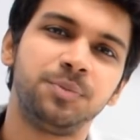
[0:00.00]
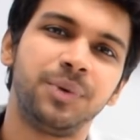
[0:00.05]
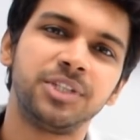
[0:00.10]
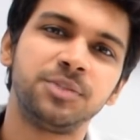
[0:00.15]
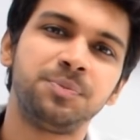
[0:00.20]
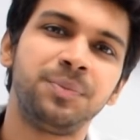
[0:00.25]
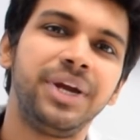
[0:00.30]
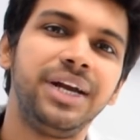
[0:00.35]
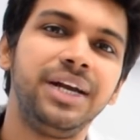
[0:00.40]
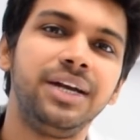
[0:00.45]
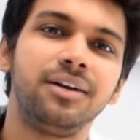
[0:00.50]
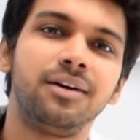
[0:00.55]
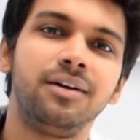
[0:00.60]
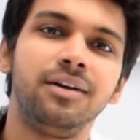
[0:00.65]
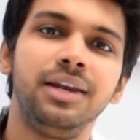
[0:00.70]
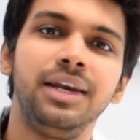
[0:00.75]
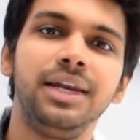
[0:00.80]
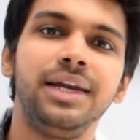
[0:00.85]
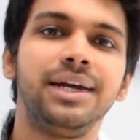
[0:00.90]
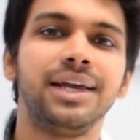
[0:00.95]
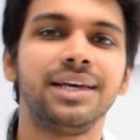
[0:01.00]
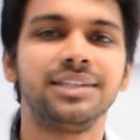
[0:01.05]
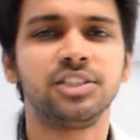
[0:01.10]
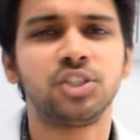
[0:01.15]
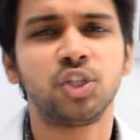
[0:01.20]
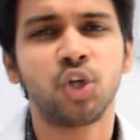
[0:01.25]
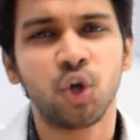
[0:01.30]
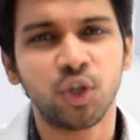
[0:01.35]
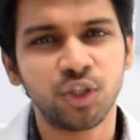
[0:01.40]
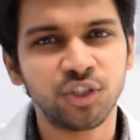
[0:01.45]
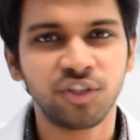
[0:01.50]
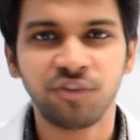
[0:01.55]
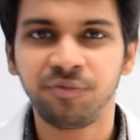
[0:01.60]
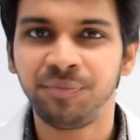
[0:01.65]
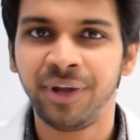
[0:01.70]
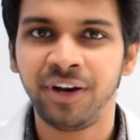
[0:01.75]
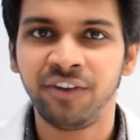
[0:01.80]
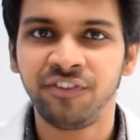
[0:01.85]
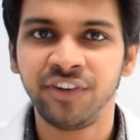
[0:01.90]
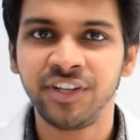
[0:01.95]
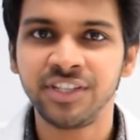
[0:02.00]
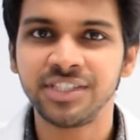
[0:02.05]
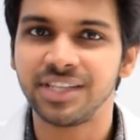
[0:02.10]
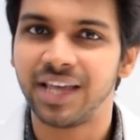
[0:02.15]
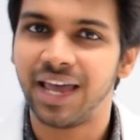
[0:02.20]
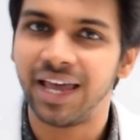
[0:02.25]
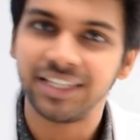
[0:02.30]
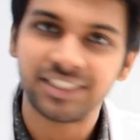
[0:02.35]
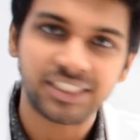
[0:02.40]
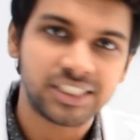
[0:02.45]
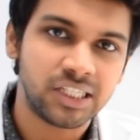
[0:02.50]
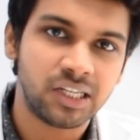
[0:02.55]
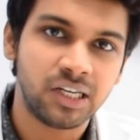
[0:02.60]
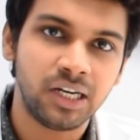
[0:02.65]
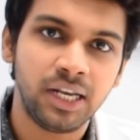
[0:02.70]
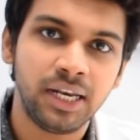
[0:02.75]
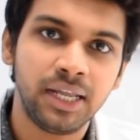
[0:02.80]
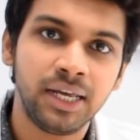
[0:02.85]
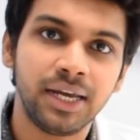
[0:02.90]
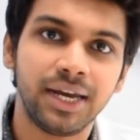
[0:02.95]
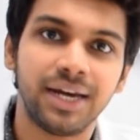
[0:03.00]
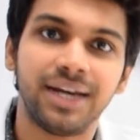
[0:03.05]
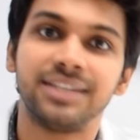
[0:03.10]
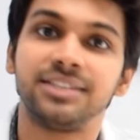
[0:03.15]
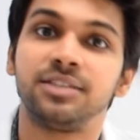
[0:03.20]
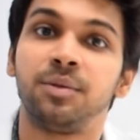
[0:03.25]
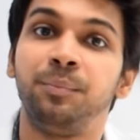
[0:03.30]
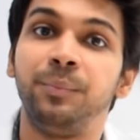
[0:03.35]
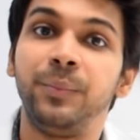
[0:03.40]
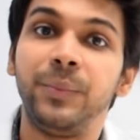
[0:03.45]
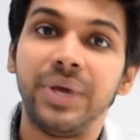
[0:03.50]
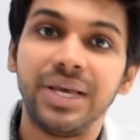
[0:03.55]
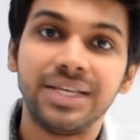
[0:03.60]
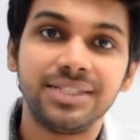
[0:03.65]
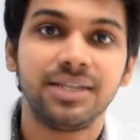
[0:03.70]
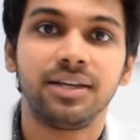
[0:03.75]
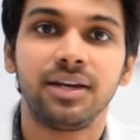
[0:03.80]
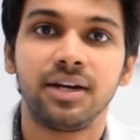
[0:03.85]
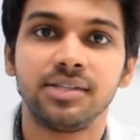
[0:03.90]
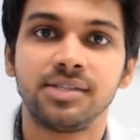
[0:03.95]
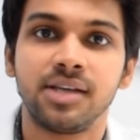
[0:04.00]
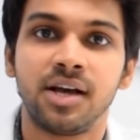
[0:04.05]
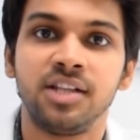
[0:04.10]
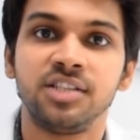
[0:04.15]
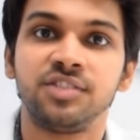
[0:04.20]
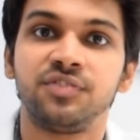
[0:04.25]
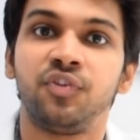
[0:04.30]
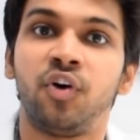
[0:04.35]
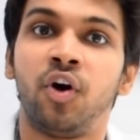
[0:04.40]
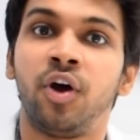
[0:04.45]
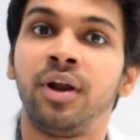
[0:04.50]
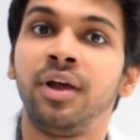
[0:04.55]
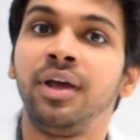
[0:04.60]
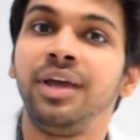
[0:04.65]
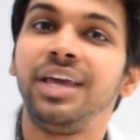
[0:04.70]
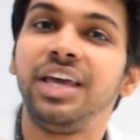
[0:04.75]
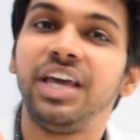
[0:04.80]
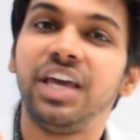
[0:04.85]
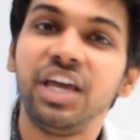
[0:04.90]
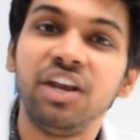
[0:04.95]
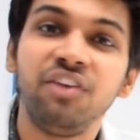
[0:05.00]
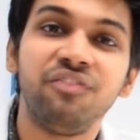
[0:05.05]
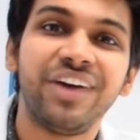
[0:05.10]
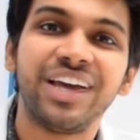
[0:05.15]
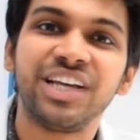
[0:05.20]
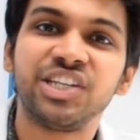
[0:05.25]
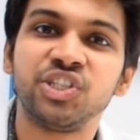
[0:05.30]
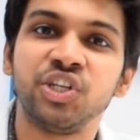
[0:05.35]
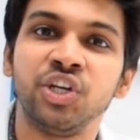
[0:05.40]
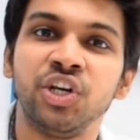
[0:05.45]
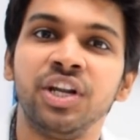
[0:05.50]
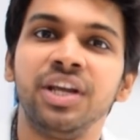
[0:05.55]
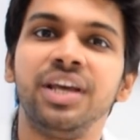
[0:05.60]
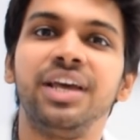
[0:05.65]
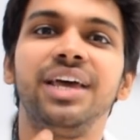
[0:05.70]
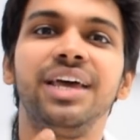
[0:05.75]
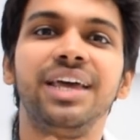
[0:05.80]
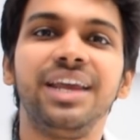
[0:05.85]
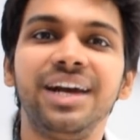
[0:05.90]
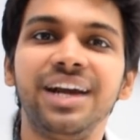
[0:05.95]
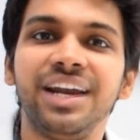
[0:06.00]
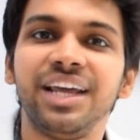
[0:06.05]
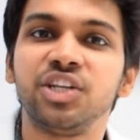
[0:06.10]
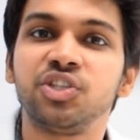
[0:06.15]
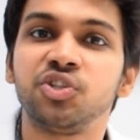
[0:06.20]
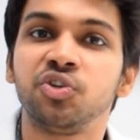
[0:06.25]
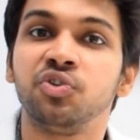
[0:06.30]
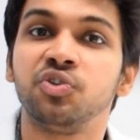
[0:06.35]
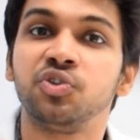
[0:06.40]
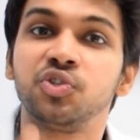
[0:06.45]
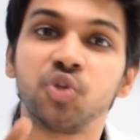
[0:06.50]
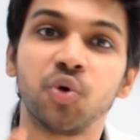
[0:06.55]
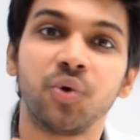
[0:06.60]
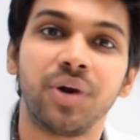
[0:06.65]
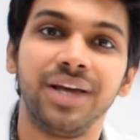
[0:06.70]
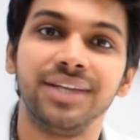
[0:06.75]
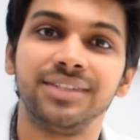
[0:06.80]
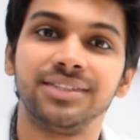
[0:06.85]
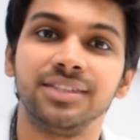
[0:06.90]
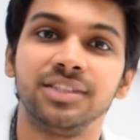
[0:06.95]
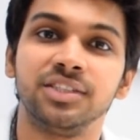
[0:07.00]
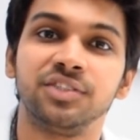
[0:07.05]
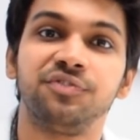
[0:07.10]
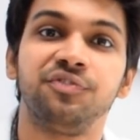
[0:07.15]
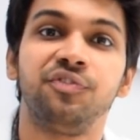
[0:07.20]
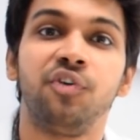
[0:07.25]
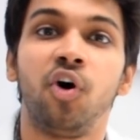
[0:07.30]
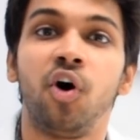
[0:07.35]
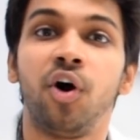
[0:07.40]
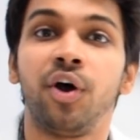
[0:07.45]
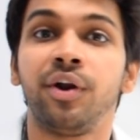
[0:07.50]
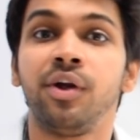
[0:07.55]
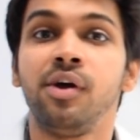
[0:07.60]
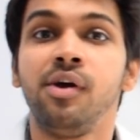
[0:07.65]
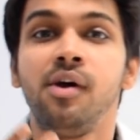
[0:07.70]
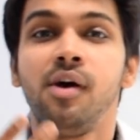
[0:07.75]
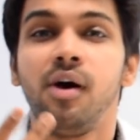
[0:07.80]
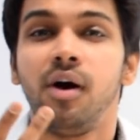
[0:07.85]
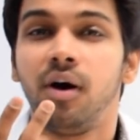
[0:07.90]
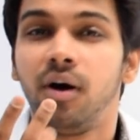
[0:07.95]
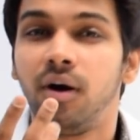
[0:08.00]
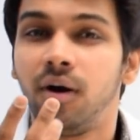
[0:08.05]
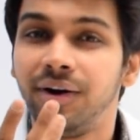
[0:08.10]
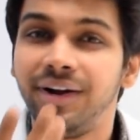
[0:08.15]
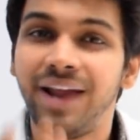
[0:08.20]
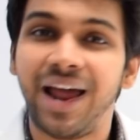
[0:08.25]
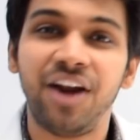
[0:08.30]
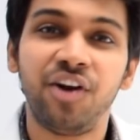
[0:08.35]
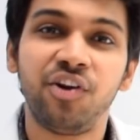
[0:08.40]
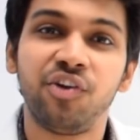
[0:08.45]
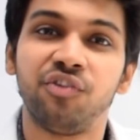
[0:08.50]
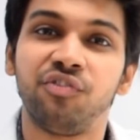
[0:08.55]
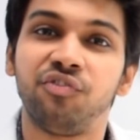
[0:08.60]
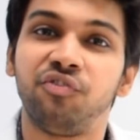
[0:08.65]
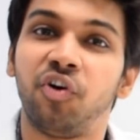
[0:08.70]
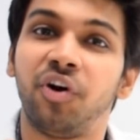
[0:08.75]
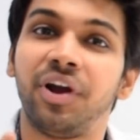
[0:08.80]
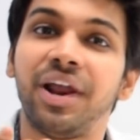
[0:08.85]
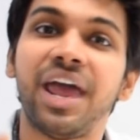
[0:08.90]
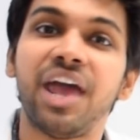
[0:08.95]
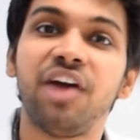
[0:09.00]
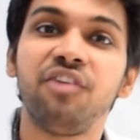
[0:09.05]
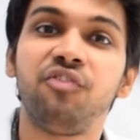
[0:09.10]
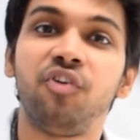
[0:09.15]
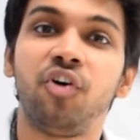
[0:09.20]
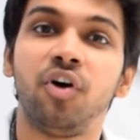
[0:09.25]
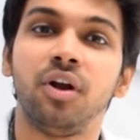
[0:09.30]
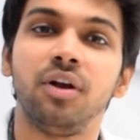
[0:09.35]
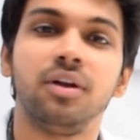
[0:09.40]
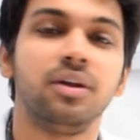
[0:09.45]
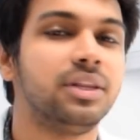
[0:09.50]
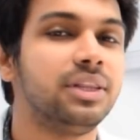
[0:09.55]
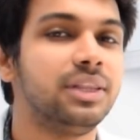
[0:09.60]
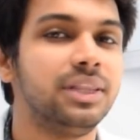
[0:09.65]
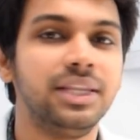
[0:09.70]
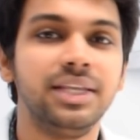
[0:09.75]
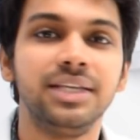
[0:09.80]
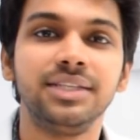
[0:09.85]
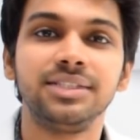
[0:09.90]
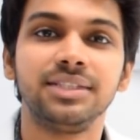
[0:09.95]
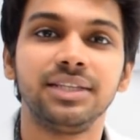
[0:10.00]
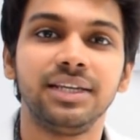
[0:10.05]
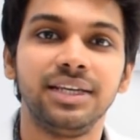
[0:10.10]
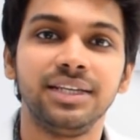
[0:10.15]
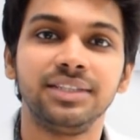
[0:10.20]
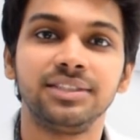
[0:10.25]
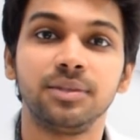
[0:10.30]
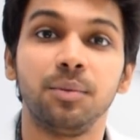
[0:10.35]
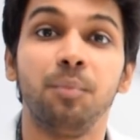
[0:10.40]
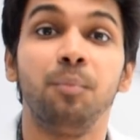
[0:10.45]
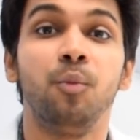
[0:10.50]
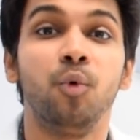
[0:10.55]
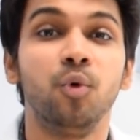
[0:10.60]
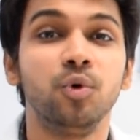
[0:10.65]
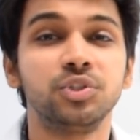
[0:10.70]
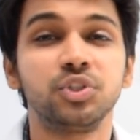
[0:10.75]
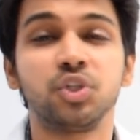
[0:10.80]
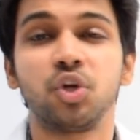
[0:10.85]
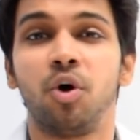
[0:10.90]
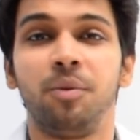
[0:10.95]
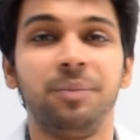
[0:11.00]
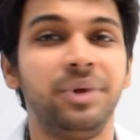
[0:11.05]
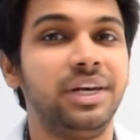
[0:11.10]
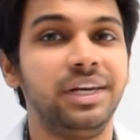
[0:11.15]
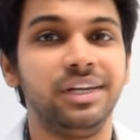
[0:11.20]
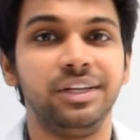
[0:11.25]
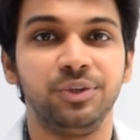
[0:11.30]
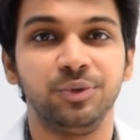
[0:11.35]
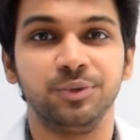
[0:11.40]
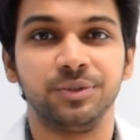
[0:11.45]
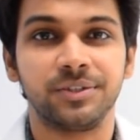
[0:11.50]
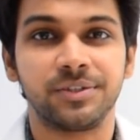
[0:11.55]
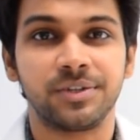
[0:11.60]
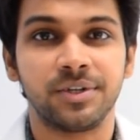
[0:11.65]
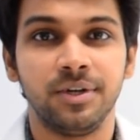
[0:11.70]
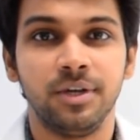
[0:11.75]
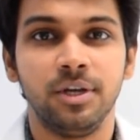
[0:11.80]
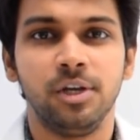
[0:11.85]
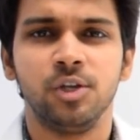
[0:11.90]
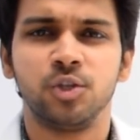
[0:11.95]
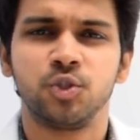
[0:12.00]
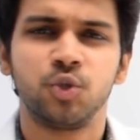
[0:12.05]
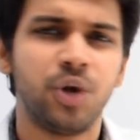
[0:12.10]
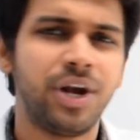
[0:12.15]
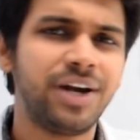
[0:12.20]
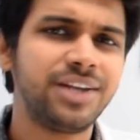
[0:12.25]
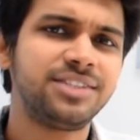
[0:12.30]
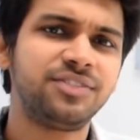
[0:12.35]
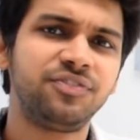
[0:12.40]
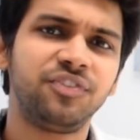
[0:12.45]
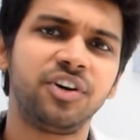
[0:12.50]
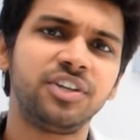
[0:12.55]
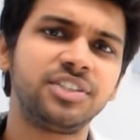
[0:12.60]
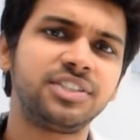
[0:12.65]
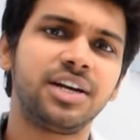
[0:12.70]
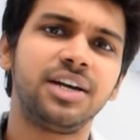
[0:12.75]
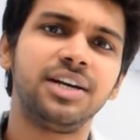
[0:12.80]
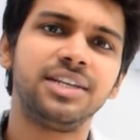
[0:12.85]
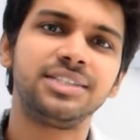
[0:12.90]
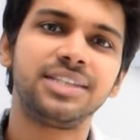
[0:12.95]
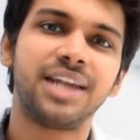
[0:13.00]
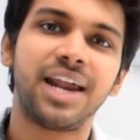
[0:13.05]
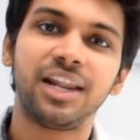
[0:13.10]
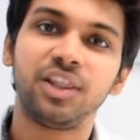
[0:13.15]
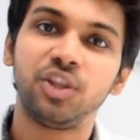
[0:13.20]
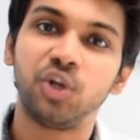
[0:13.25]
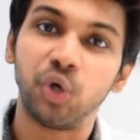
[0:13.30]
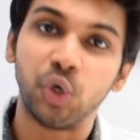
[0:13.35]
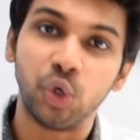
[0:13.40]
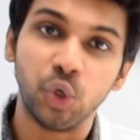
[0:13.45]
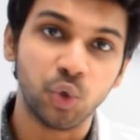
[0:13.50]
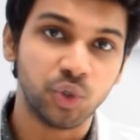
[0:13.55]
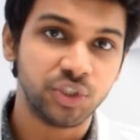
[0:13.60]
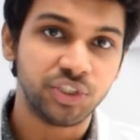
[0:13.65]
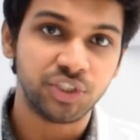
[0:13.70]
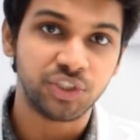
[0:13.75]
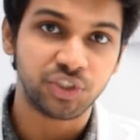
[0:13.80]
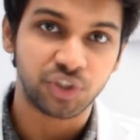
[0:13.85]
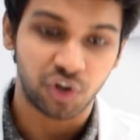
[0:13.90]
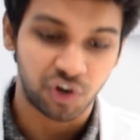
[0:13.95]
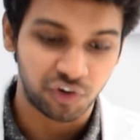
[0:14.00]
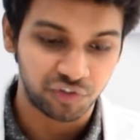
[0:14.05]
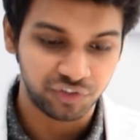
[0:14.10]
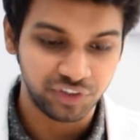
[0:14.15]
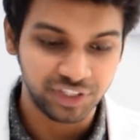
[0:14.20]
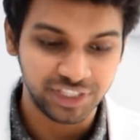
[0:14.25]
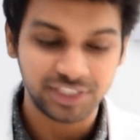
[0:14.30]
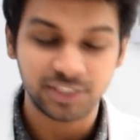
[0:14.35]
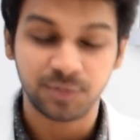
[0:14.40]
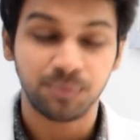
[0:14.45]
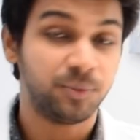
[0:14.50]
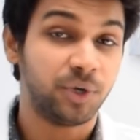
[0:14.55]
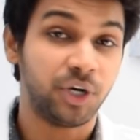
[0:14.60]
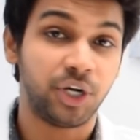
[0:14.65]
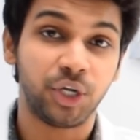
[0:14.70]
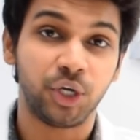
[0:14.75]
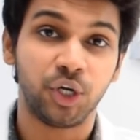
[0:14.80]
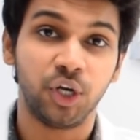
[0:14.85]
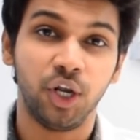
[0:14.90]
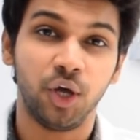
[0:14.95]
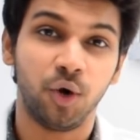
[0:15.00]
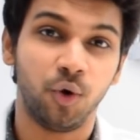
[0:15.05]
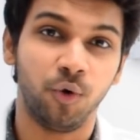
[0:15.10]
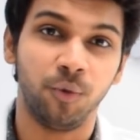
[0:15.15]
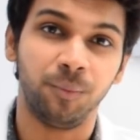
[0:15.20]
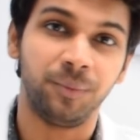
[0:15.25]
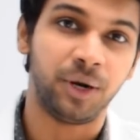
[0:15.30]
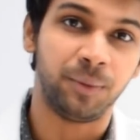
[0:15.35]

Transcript: Bhasma, internally it has tons of benefits, externally it has amazing results for infection, irritation, psoriasis, for dandruff, for hair fall. This is most commonly used. So let us first understand the dosage of this particular home